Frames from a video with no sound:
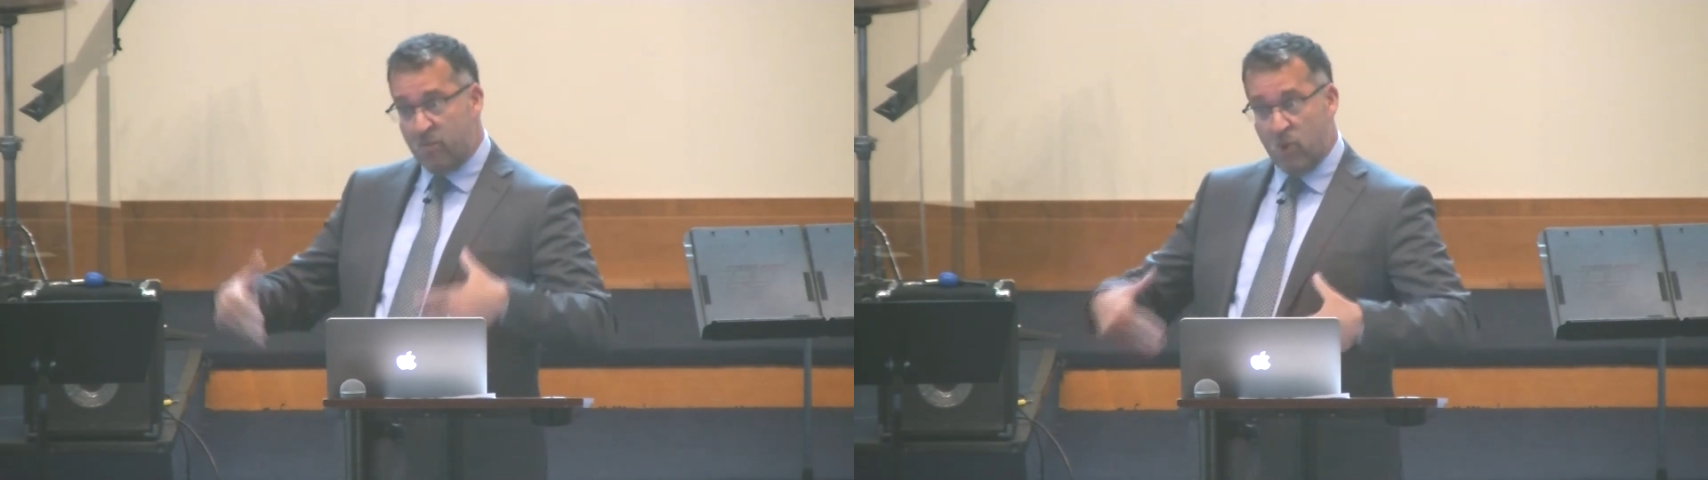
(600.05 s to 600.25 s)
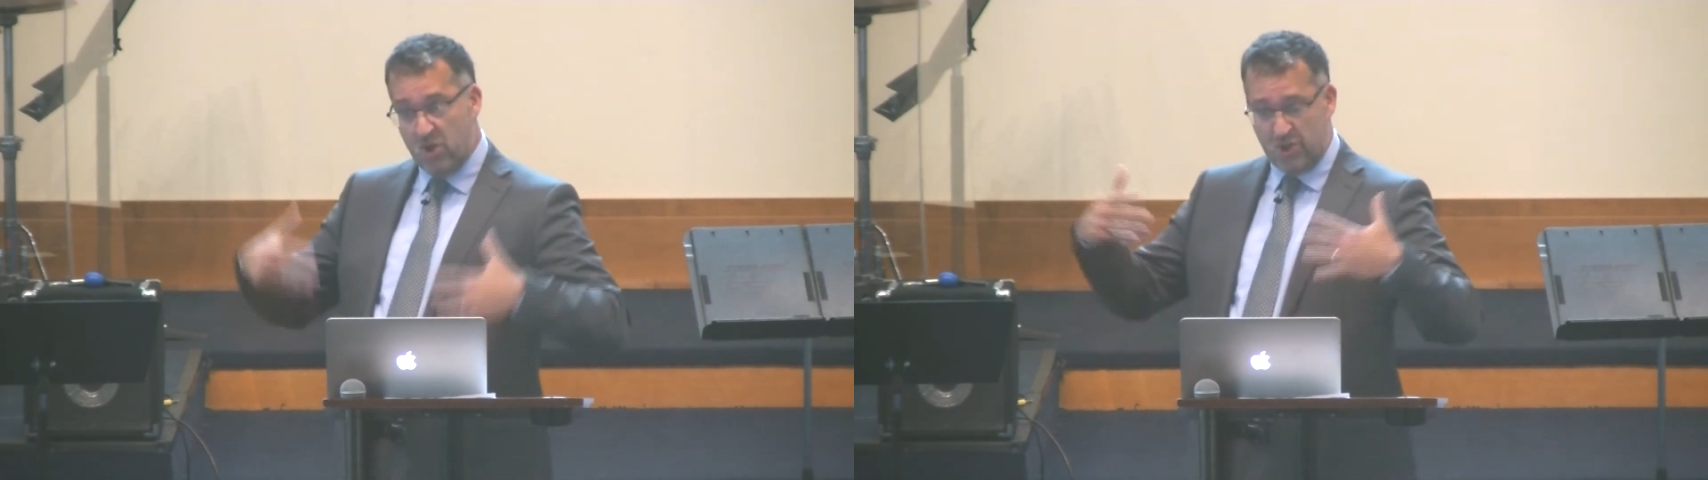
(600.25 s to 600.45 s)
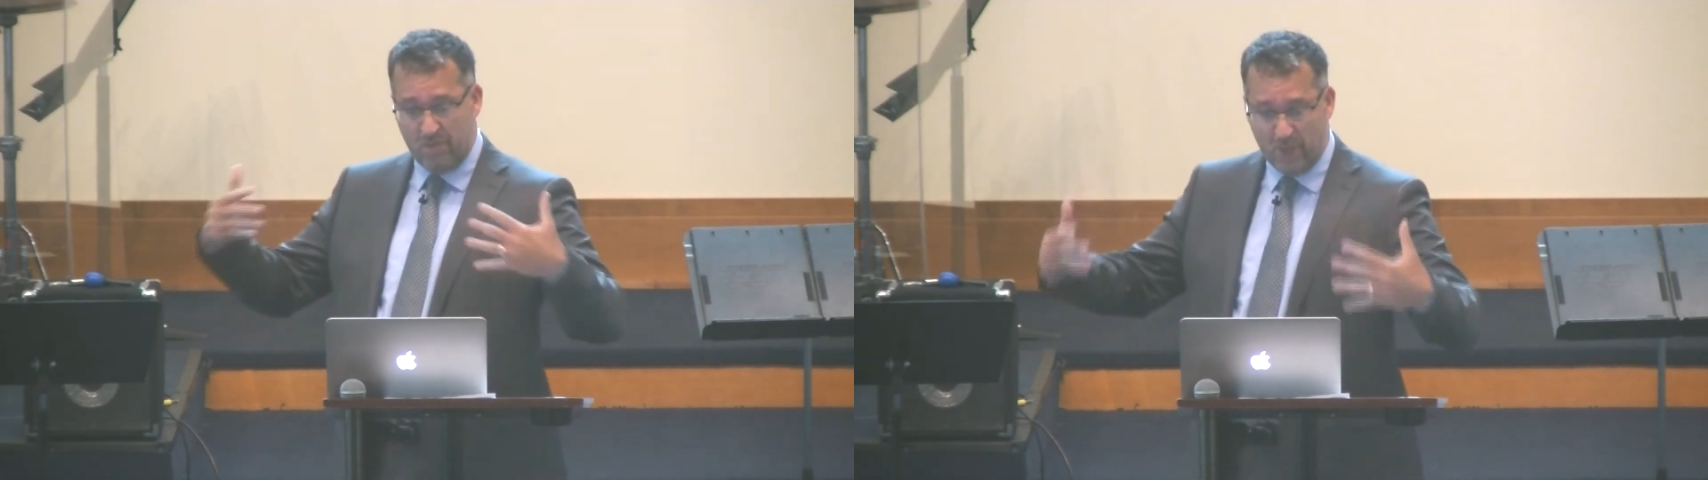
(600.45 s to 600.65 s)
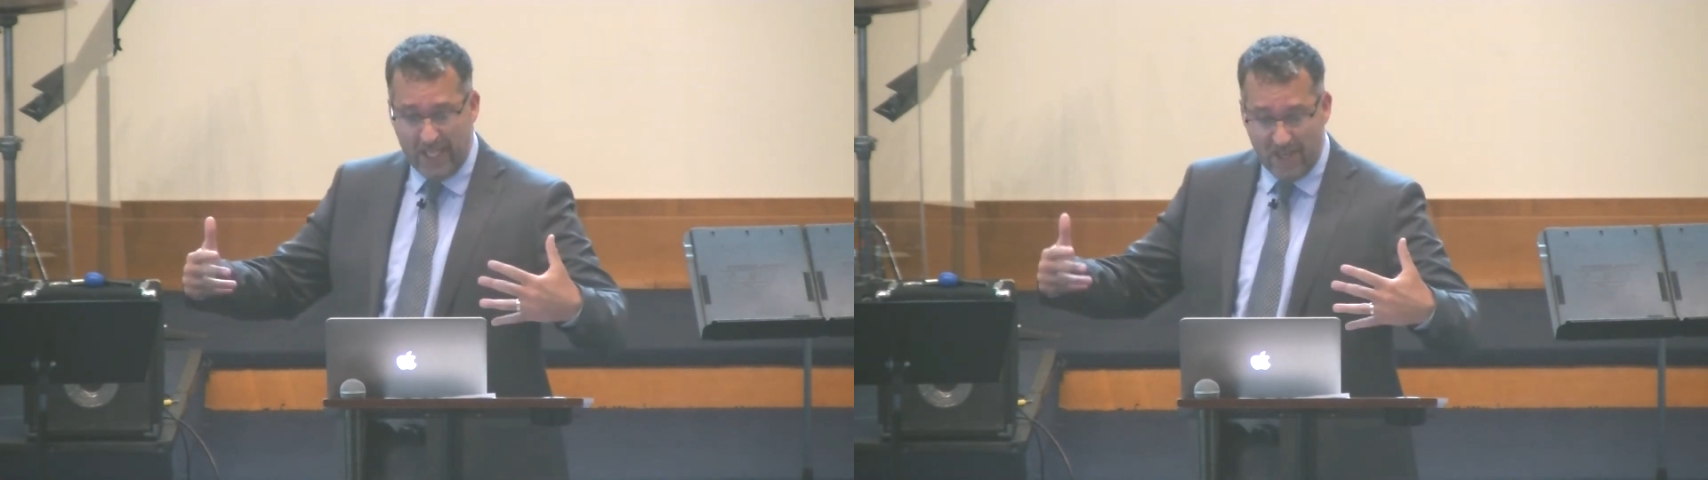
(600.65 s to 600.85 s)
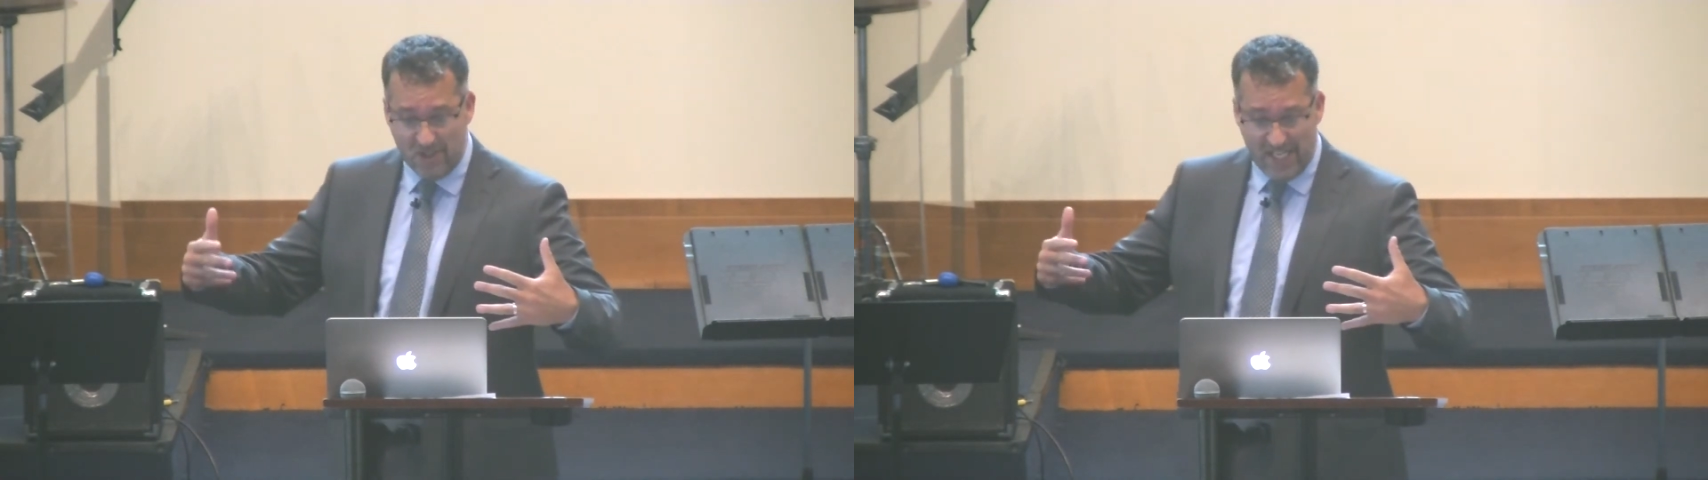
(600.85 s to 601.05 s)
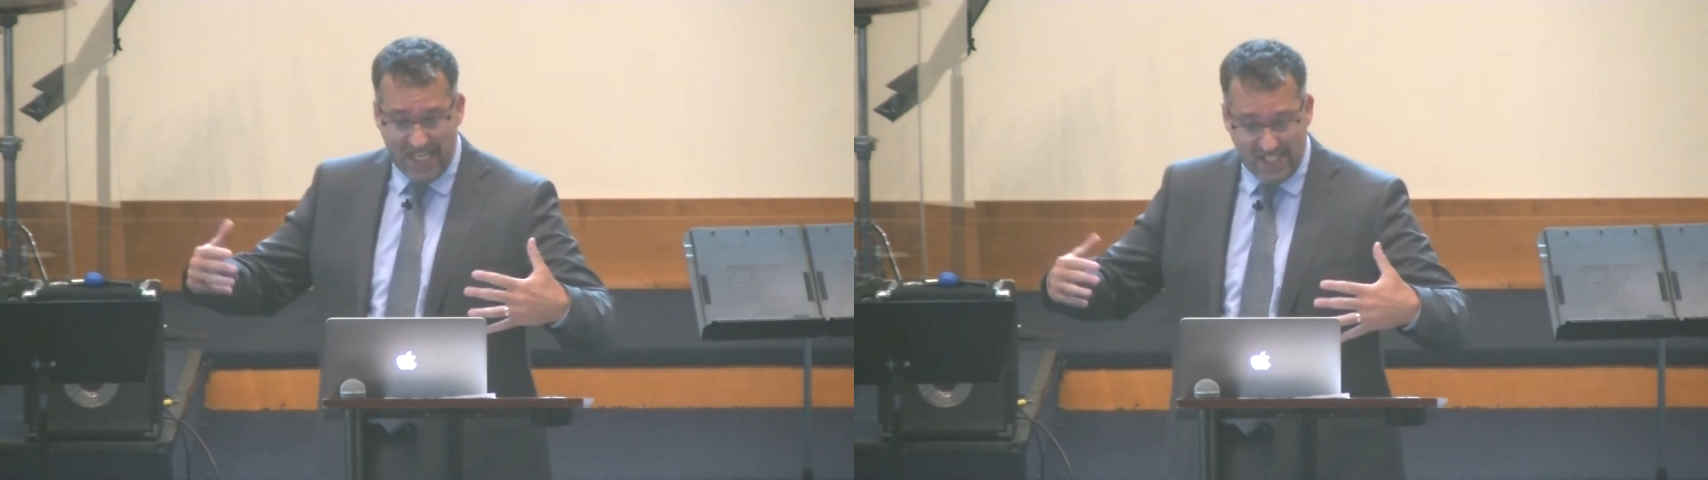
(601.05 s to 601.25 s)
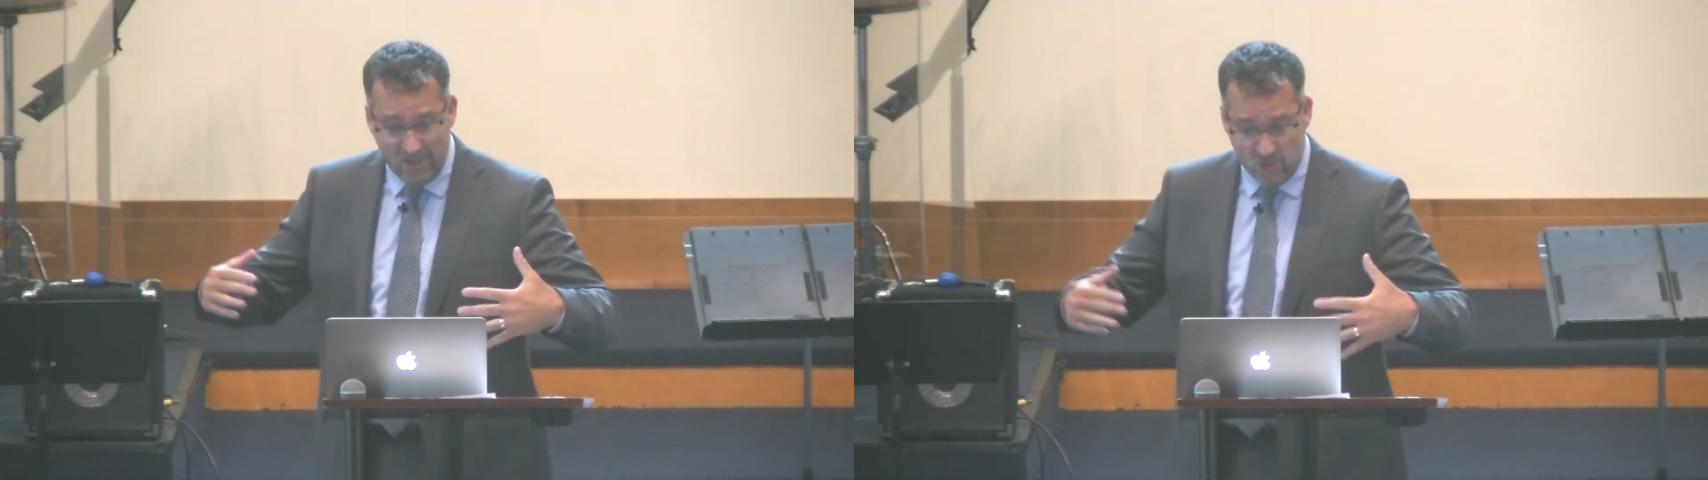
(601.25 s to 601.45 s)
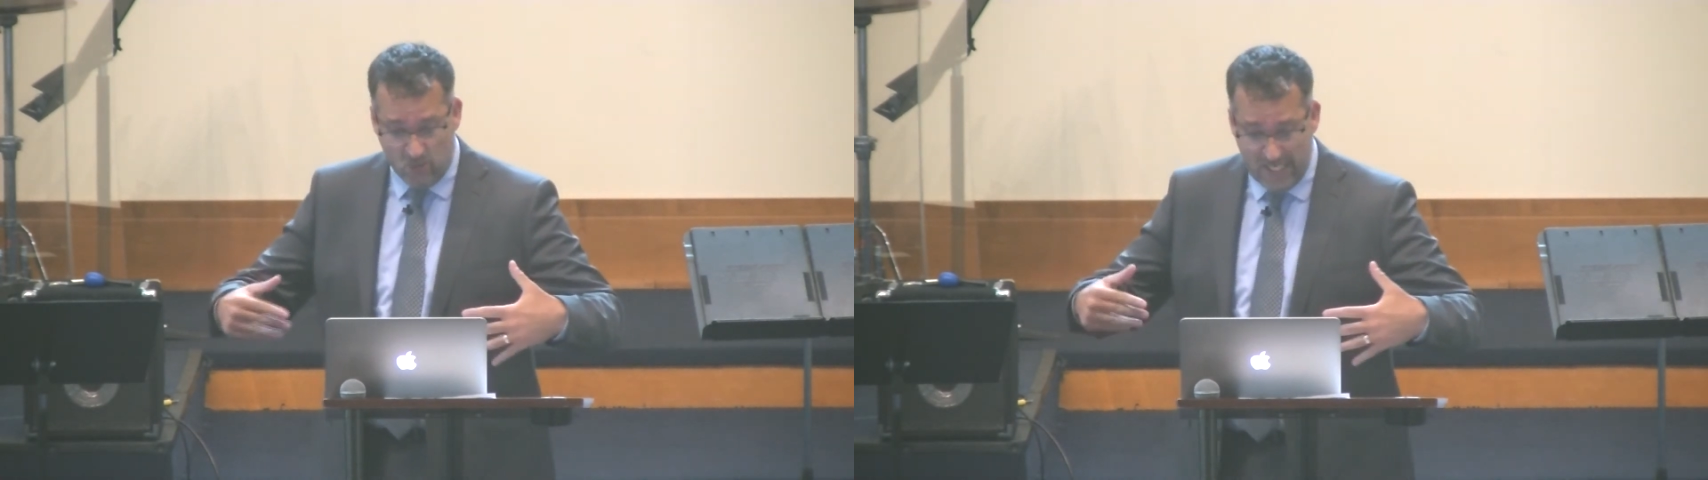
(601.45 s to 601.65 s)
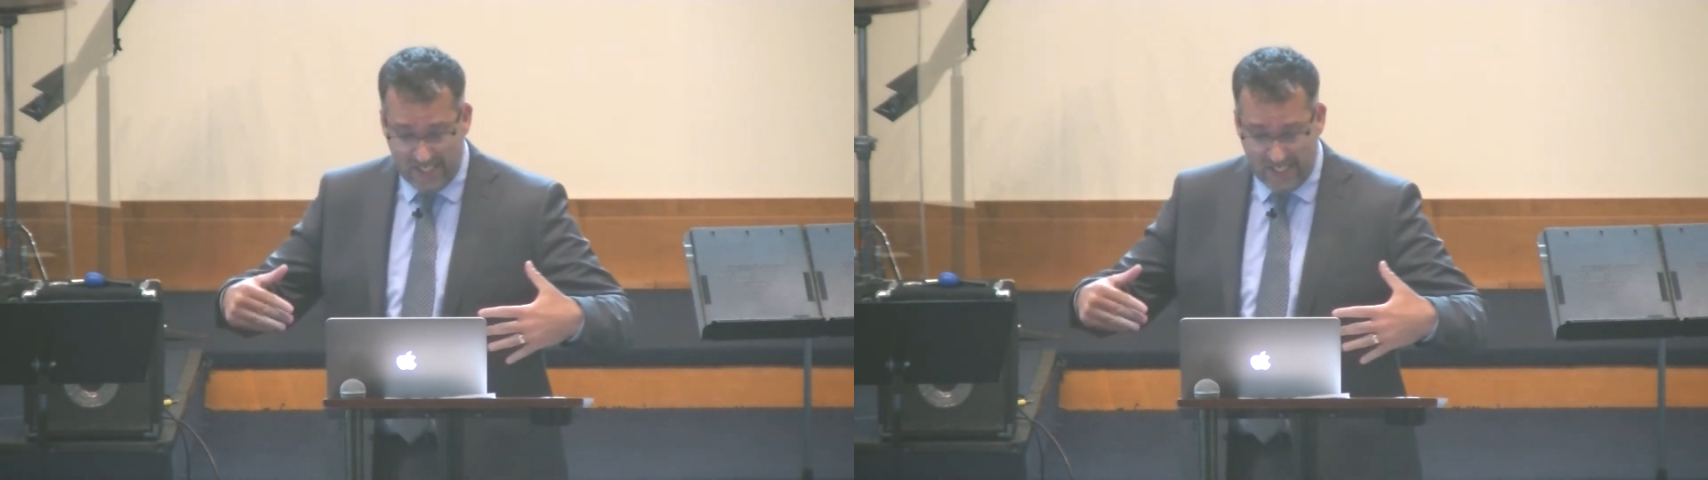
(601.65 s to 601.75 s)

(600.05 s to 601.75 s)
worship leaders. And as he was raising